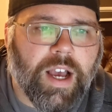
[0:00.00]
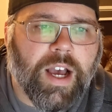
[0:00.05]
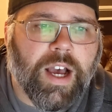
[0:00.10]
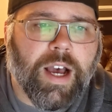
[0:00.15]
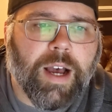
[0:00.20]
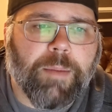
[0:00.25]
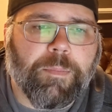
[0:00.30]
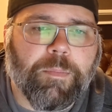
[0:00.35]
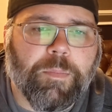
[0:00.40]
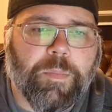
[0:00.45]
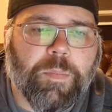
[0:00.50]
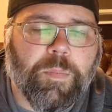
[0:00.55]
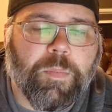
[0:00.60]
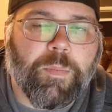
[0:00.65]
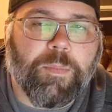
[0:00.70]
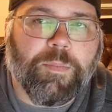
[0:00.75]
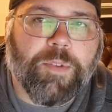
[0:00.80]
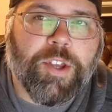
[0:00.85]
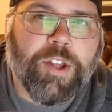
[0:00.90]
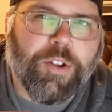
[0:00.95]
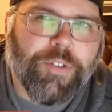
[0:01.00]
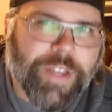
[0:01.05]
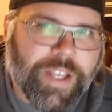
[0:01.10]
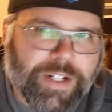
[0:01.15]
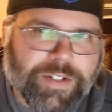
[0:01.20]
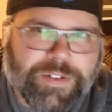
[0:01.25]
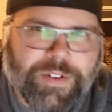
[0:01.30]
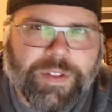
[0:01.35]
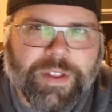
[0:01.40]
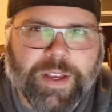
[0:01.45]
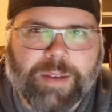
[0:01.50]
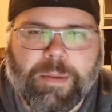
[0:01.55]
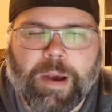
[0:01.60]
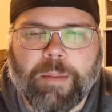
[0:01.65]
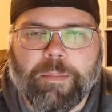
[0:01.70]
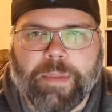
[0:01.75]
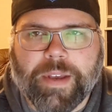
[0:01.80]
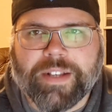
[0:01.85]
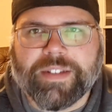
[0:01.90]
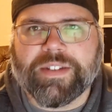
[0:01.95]
Uh, you know, the interesting thing
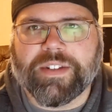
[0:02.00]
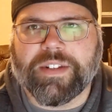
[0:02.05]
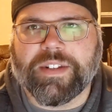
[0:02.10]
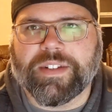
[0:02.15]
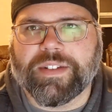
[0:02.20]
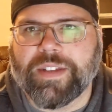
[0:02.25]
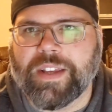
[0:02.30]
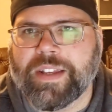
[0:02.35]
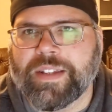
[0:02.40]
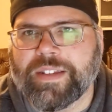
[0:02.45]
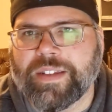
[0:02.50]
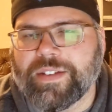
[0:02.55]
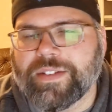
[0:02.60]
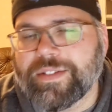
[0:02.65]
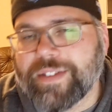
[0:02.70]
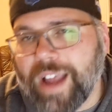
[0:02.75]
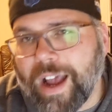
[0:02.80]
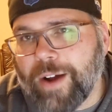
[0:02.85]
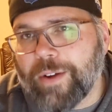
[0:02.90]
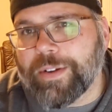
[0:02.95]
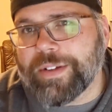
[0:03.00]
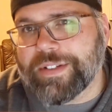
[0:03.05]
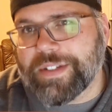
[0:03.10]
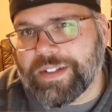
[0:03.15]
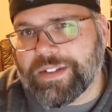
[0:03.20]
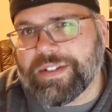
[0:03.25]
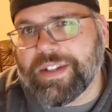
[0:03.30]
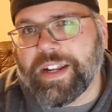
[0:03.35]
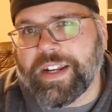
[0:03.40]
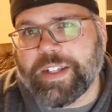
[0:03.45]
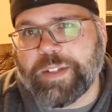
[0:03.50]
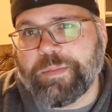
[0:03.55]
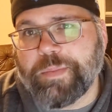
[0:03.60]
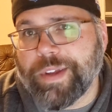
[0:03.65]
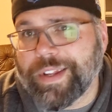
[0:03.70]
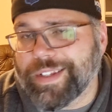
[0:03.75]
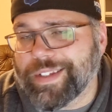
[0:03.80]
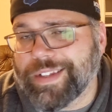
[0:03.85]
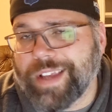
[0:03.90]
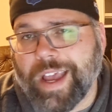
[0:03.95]
about Mixon is, is as down as Cincinnati's
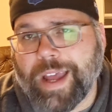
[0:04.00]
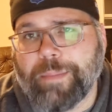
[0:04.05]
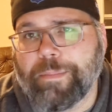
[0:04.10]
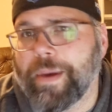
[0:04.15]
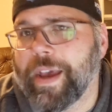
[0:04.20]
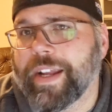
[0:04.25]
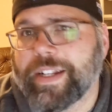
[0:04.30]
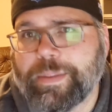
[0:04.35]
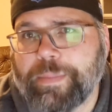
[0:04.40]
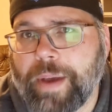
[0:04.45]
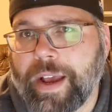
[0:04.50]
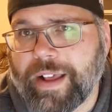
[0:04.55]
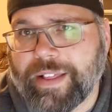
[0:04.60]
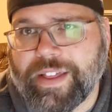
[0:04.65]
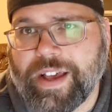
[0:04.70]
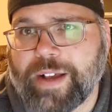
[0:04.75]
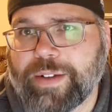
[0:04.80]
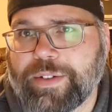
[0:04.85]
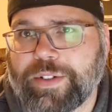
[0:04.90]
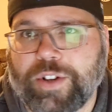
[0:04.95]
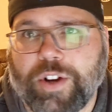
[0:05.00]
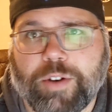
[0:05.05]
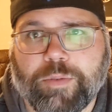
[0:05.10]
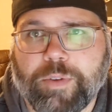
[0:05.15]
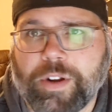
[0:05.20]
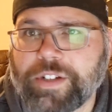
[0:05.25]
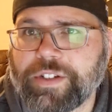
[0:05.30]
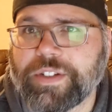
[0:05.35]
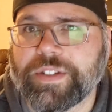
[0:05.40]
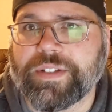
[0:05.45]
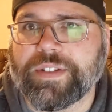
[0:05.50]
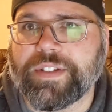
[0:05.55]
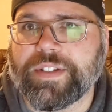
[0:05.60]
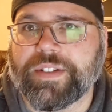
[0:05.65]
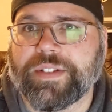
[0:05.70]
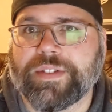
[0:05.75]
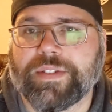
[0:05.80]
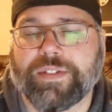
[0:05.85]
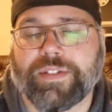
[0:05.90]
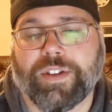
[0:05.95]
been, he's had back-to-back thousand-yard rushing
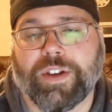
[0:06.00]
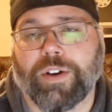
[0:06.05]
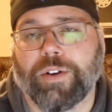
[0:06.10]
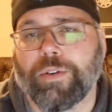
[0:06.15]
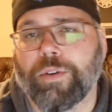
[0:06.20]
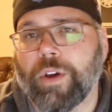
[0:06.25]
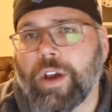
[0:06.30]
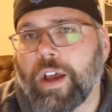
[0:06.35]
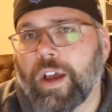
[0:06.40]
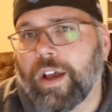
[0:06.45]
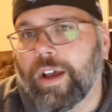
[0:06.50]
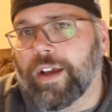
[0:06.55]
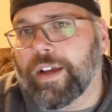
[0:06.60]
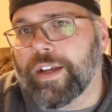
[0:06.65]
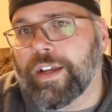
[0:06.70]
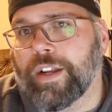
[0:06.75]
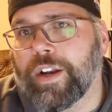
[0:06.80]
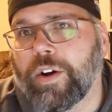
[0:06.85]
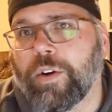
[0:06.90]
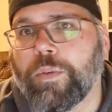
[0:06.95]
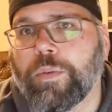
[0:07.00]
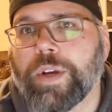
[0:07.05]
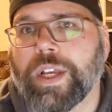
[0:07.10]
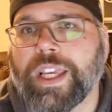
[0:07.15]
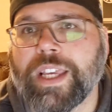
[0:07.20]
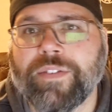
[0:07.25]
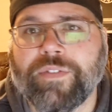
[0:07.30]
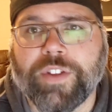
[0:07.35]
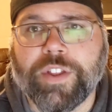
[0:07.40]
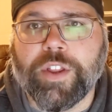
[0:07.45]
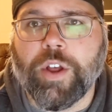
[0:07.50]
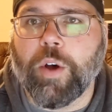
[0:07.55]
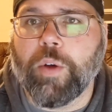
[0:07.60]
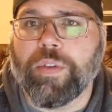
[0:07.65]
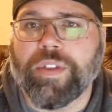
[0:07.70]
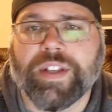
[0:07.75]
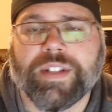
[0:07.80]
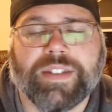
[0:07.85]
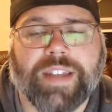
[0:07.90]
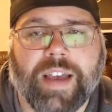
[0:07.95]
seasons. So, you know, even though
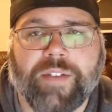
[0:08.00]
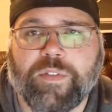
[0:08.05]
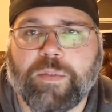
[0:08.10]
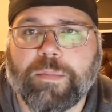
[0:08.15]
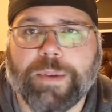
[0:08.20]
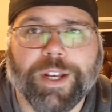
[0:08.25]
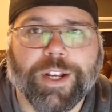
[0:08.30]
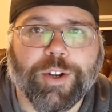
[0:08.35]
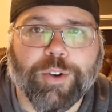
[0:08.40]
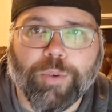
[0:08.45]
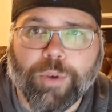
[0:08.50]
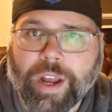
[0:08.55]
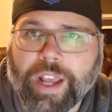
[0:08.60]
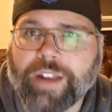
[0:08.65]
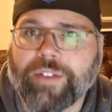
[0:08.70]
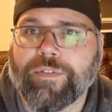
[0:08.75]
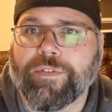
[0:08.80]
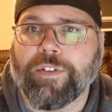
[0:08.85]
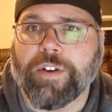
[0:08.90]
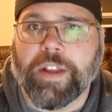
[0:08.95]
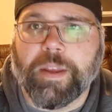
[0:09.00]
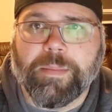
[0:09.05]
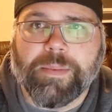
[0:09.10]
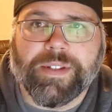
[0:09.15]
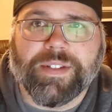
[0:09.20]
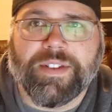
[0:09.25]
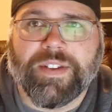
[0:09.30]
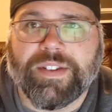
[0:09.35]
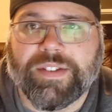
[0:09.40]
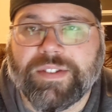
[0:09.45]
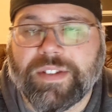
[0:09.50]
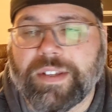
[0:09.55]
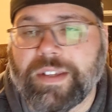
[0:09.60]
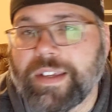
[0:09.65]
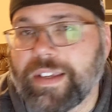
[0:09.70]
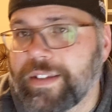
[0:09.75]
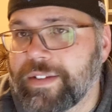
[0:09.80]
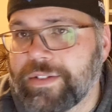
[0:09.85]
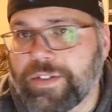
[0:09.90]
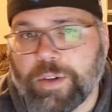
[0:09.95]
things haven't been great for him in Cincy,
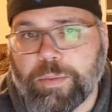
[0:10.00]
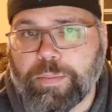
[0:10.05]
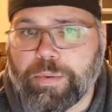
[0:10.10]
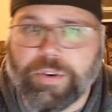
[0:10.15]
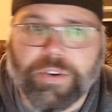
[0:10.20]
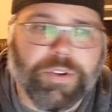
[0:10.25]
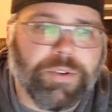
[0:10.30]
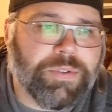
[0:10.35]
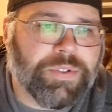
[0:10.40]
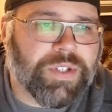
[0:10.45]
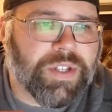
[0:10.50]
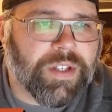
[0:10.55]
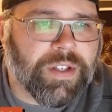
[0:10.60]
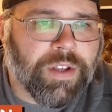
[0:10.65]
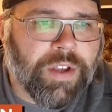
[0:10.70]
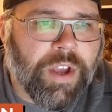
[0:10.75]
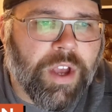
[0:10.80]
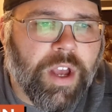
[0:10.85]
he's still producing.